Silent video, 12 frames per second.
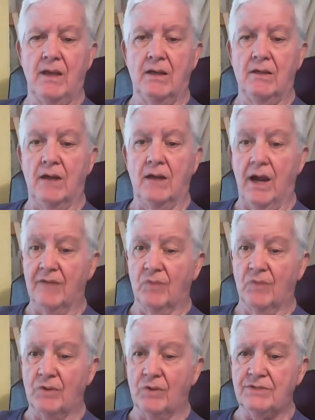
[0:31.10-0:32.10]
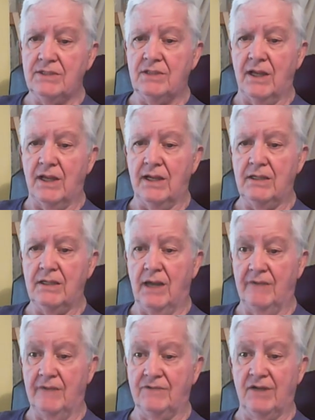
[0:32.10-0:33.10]
I have worked in clay, I
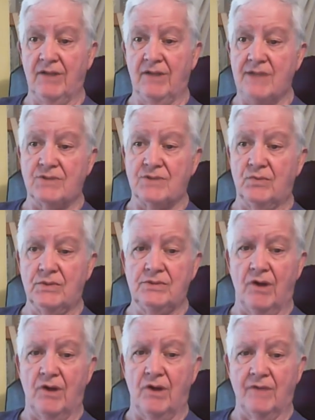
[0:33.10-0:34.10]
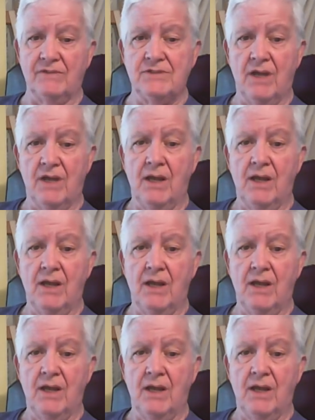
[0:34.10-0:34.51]
have done lots of wood carvings,